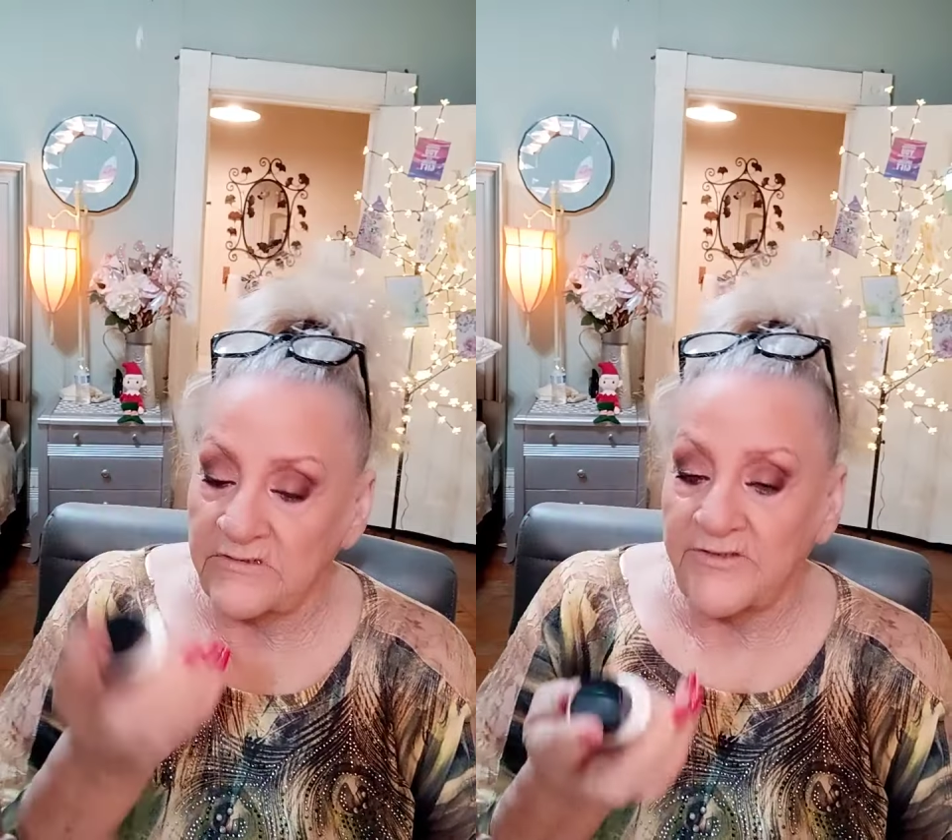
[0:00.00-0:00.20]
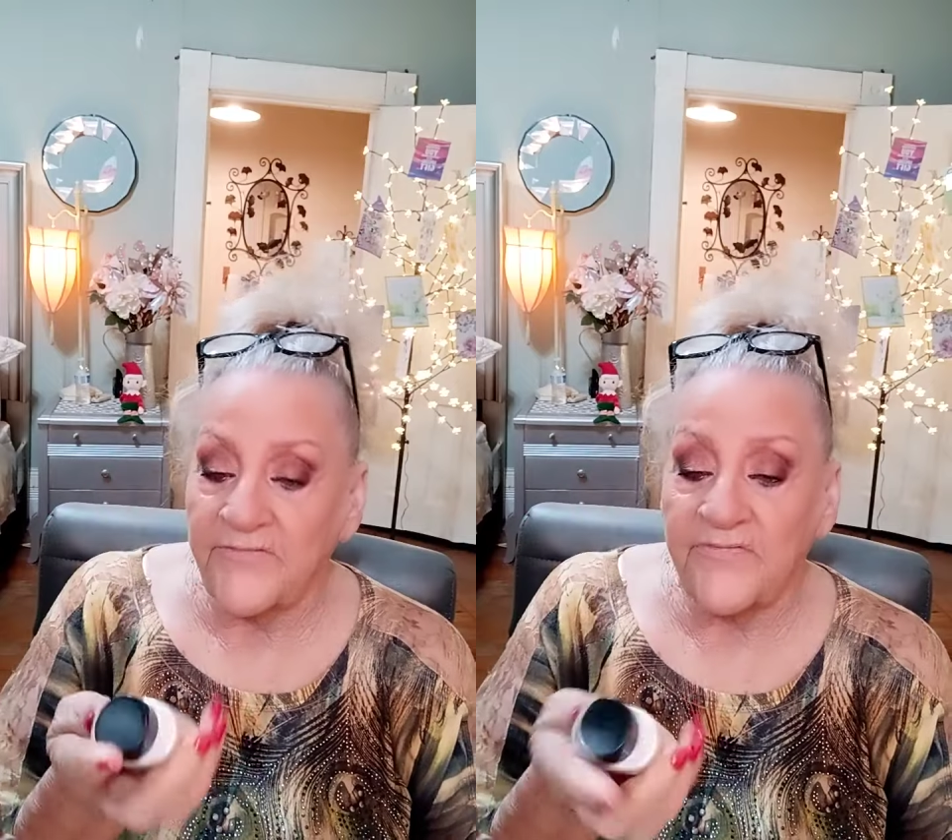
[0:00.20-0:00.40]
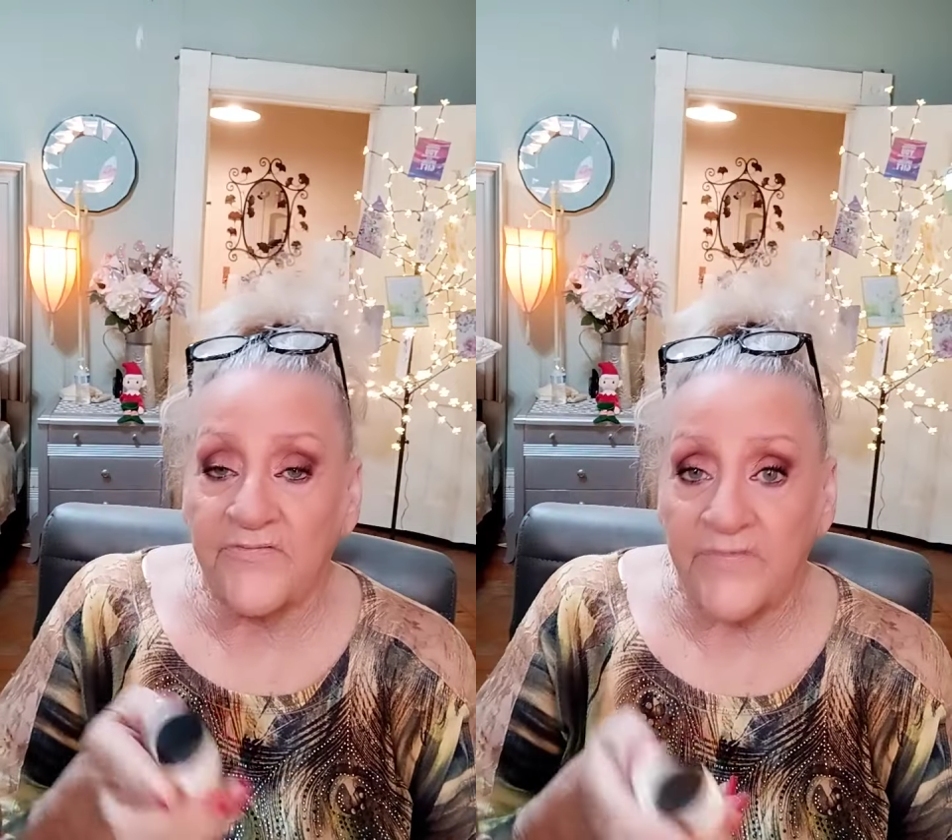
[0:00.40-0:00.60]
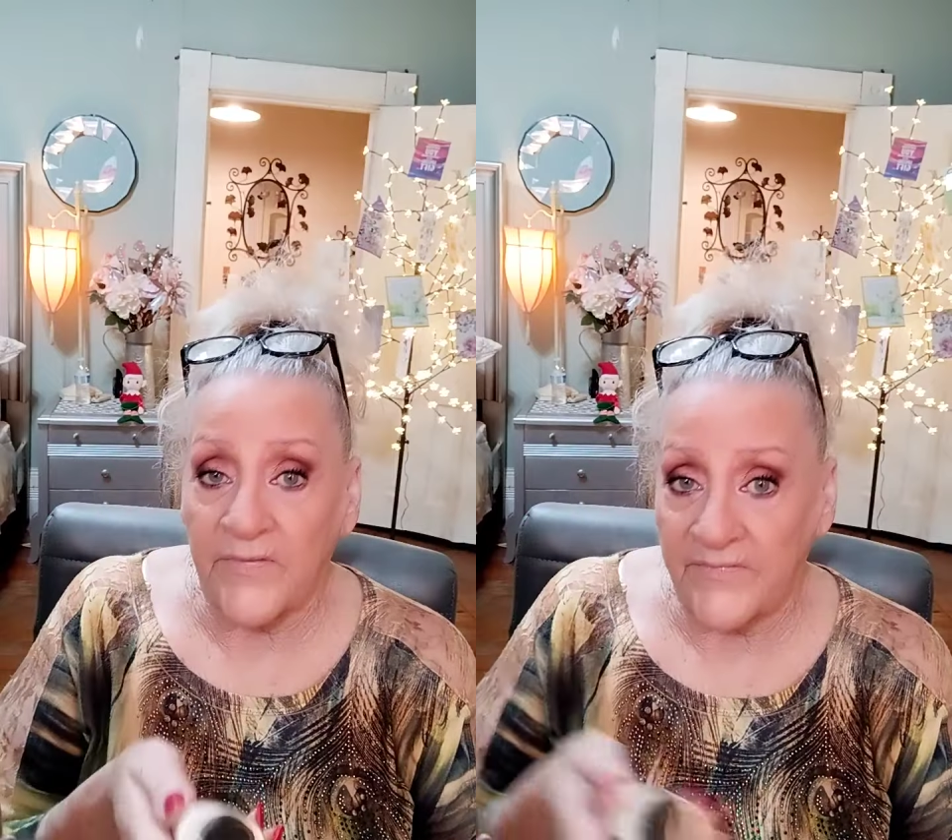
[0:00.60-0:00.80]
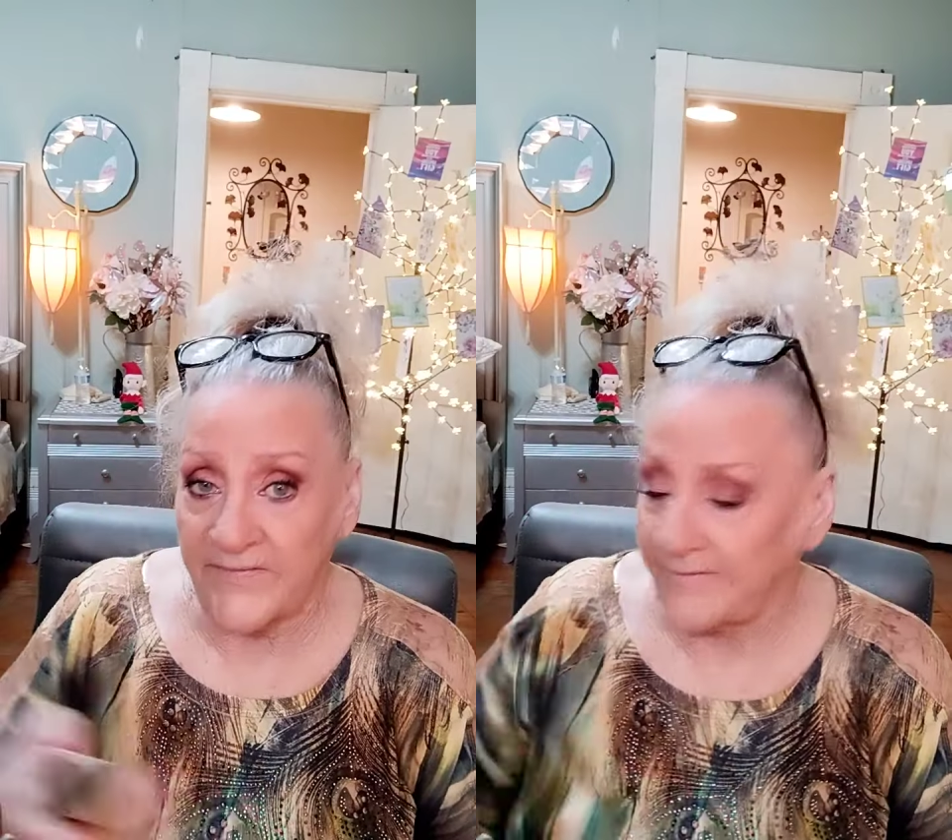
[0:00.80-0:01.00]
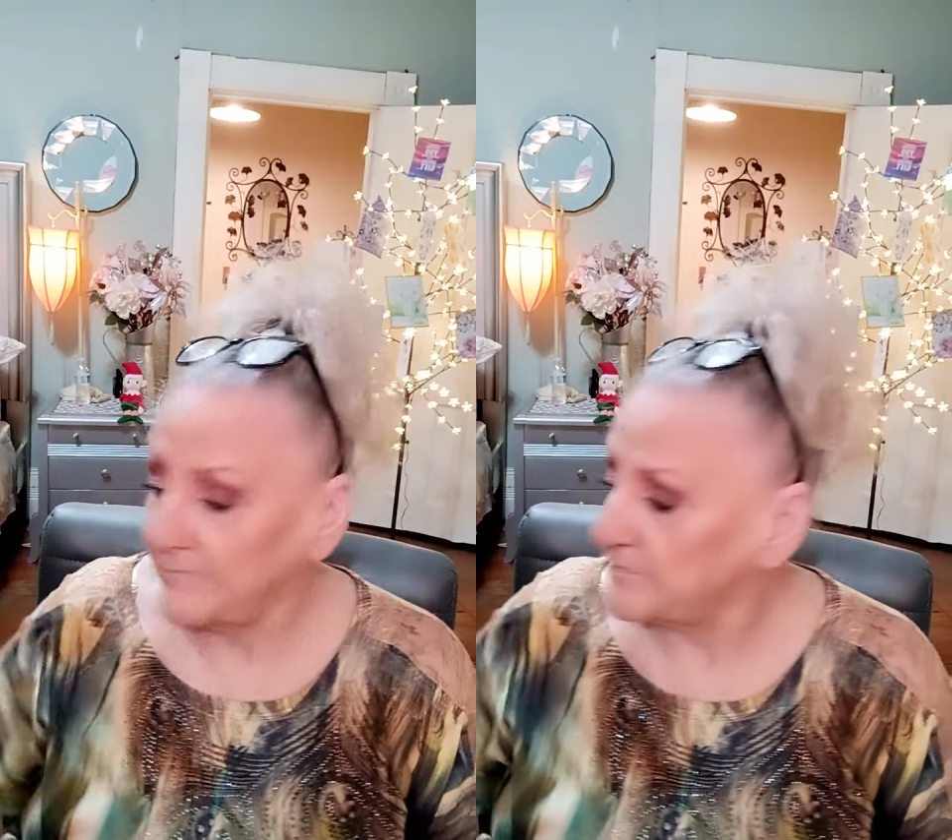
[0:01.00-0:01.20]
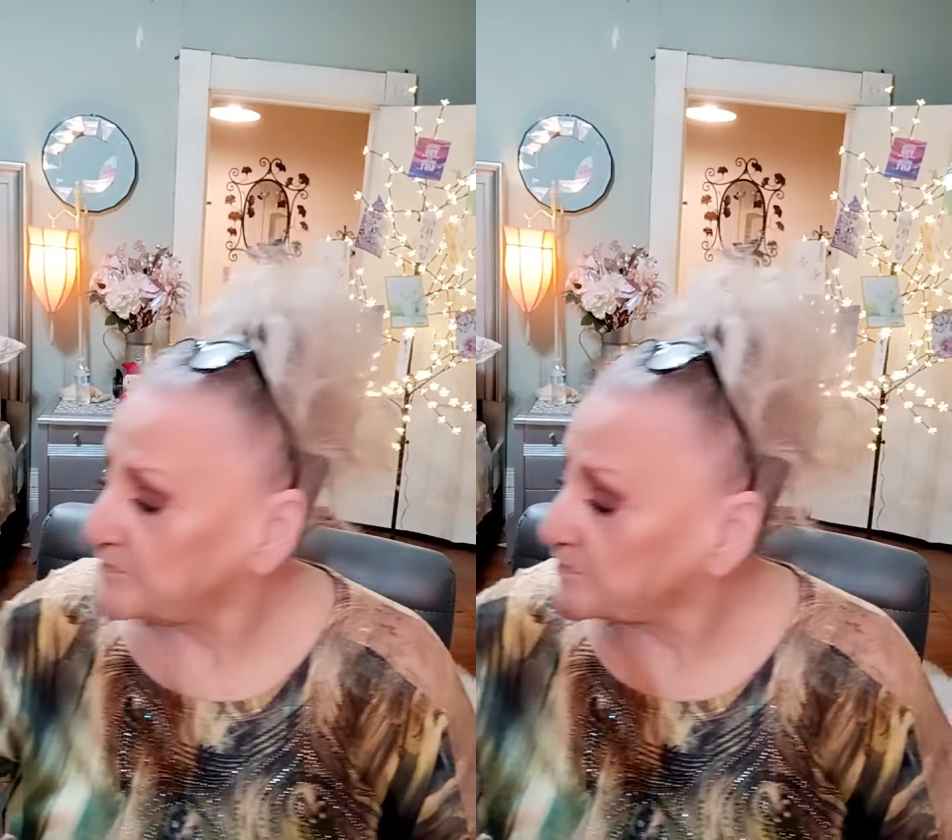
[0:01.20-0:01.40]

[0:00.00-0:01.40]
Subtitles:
This is so good.